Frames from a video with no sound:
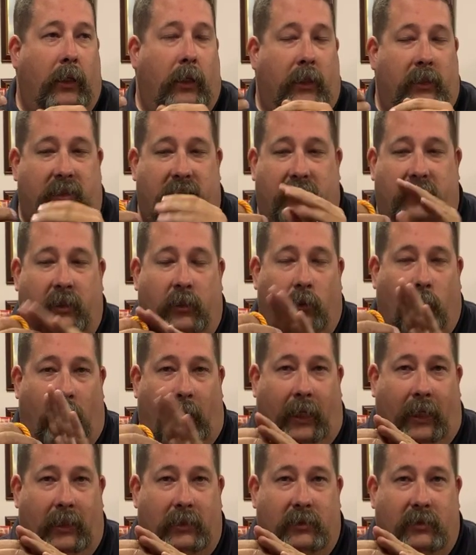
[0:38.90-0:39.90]
It still
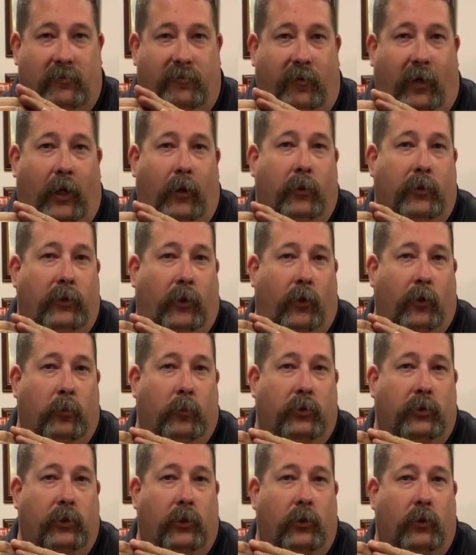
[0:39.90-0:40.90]
has the fire retardant
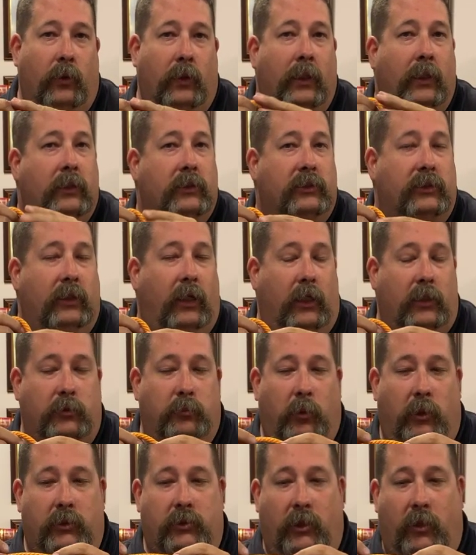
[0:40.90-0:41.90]
material in it, just not as
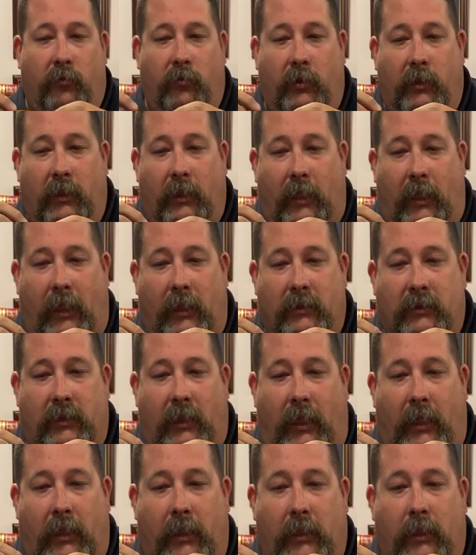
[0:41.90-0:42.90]
much of it. It has
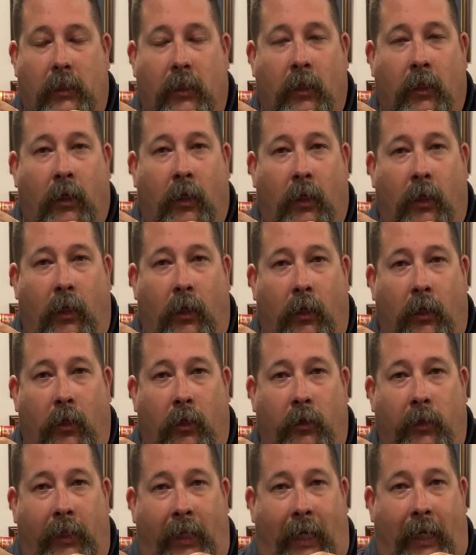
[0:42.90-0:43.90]
a
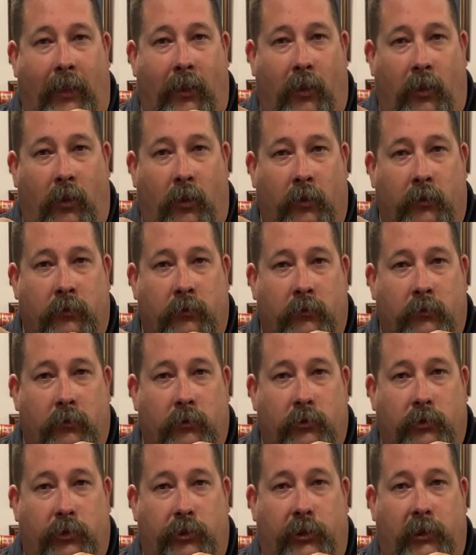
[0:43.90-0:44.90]
nylon
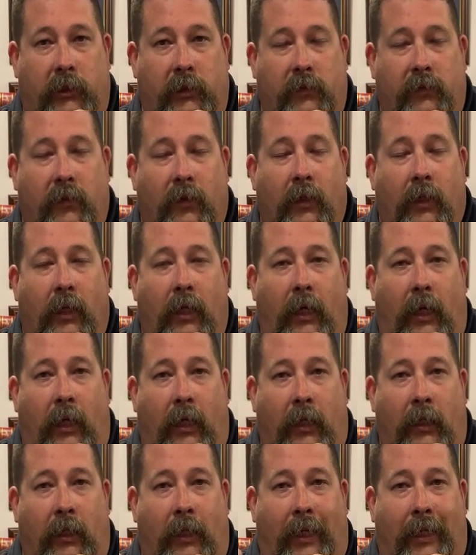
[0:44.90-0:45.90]
sheath
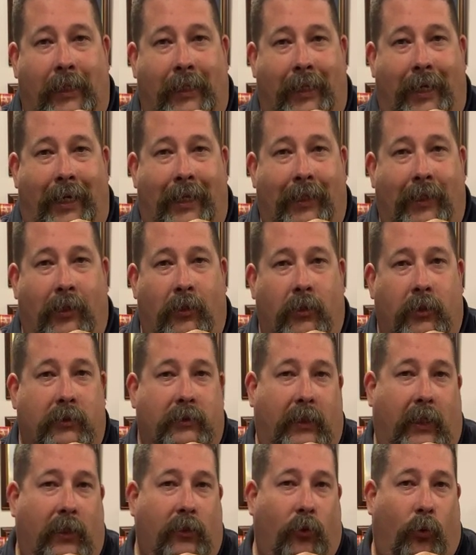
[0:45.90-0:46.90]
and a nylon and
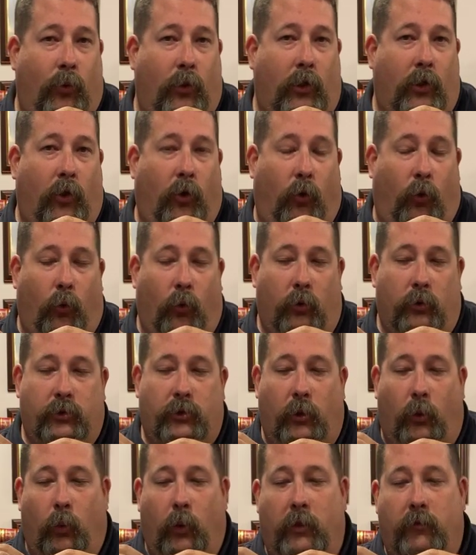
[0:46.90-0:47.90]
Technora core.
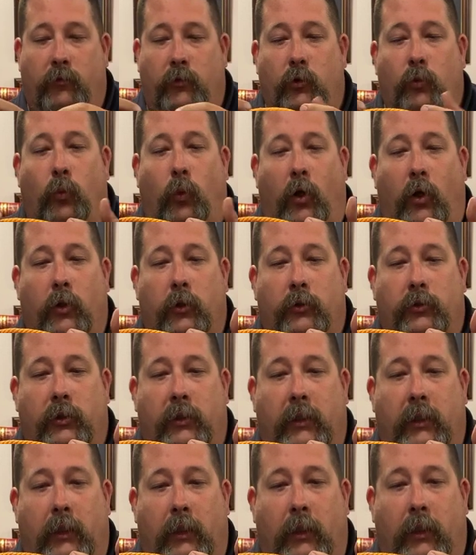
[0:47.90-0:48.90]
So if you were to
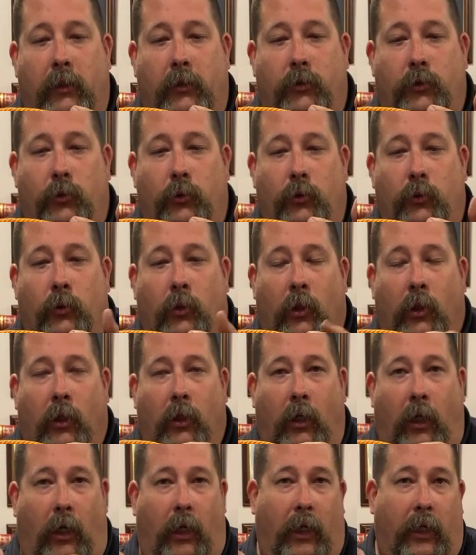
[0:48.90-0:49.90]
get into
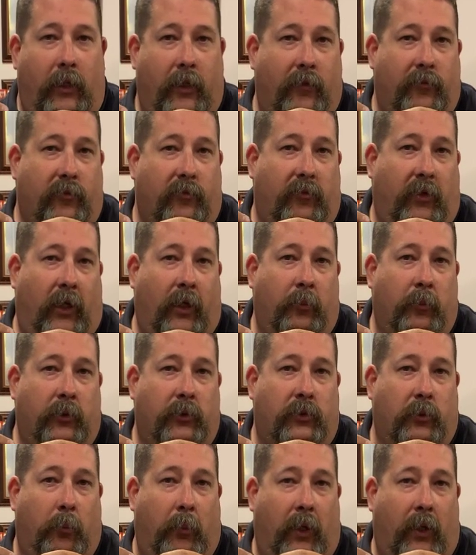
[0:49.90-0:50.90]
a hot enough
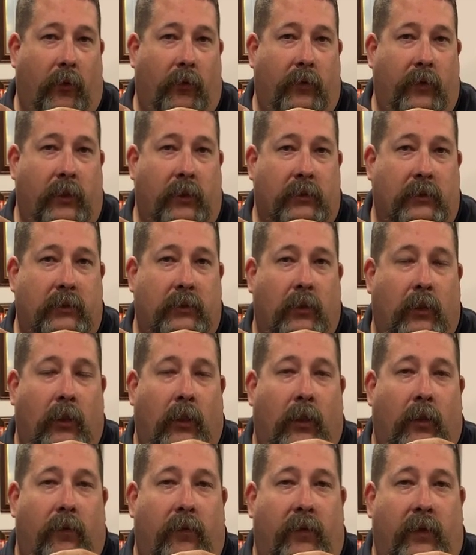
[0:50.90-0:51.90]
environment to melt this,
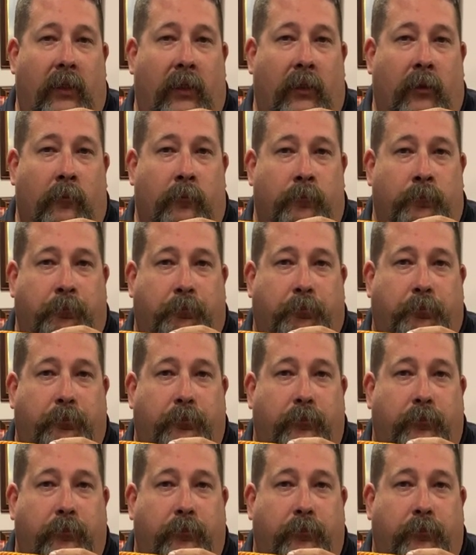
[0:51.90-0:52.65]
then